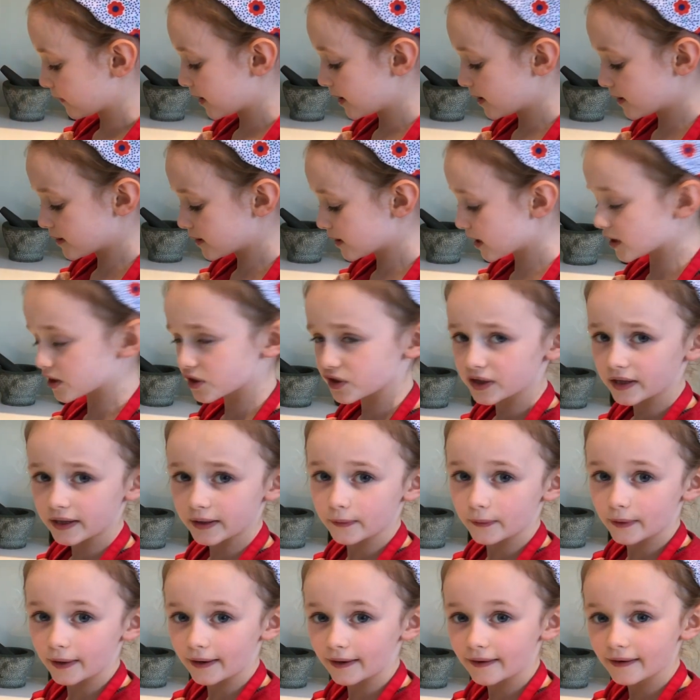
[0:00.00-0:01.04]
It's actually
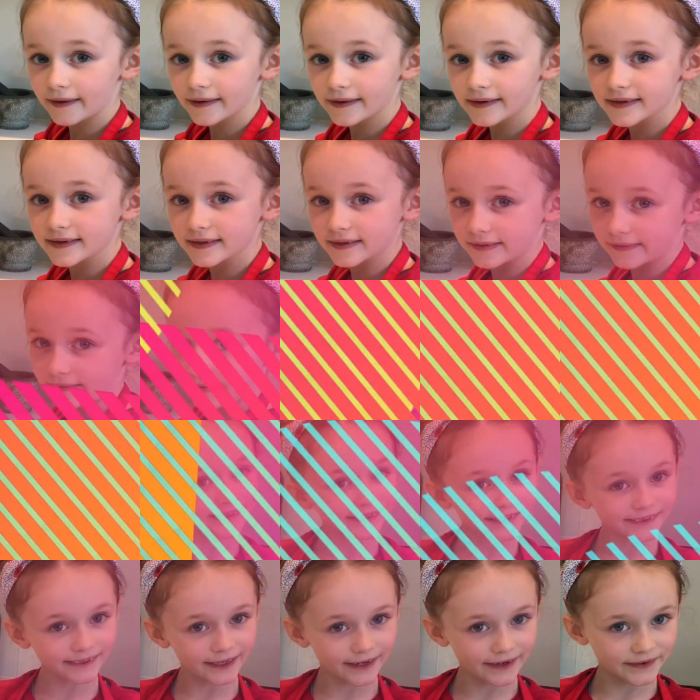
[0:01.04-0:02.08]
quite hard to grate. So this
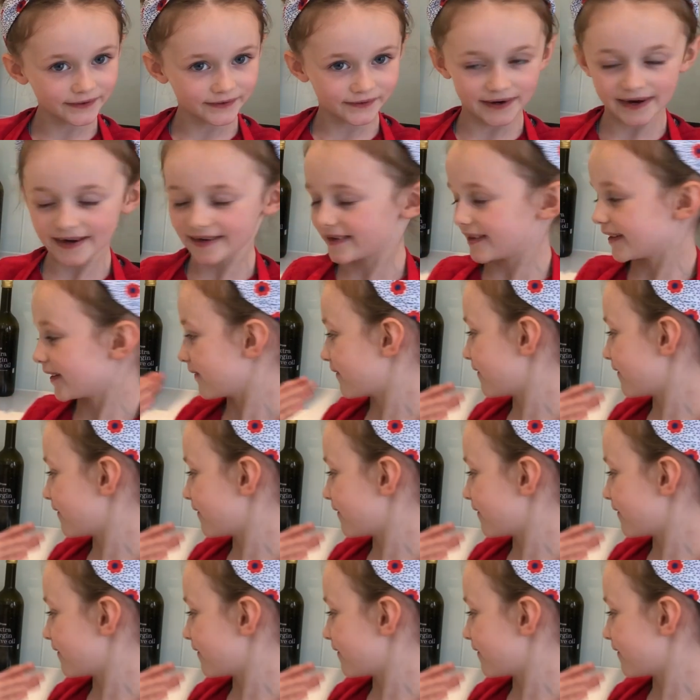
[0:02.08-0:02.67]
is our grating